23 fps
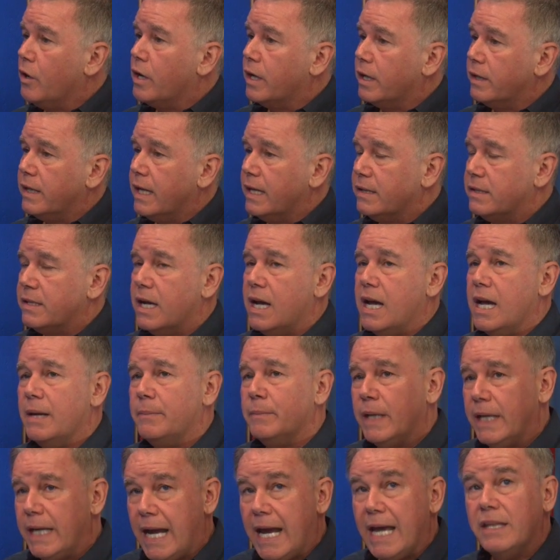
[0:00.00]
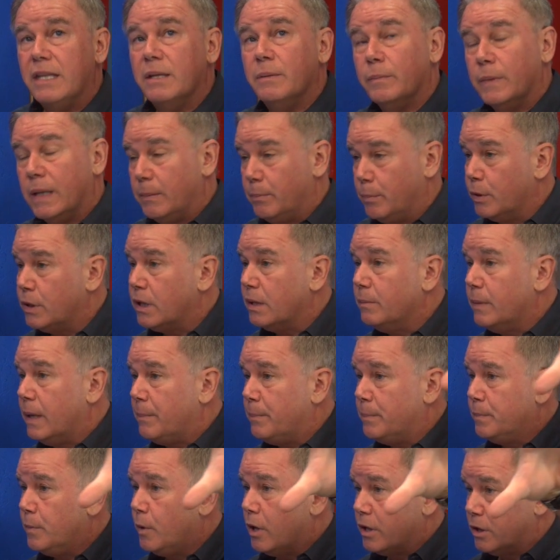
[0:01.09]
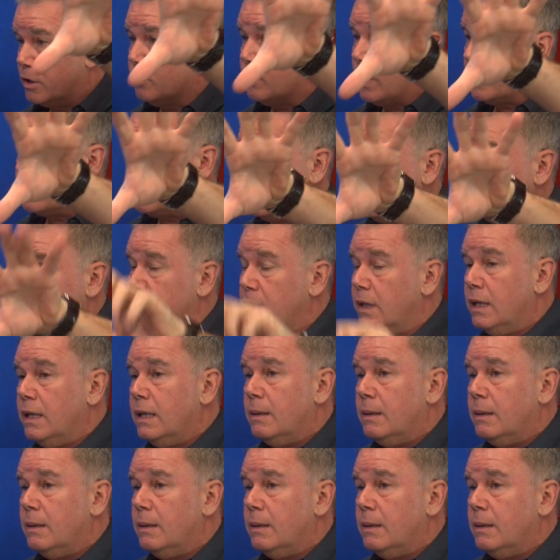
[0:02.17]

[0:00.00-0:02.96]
on at that time. They had them, they put them up, art direction,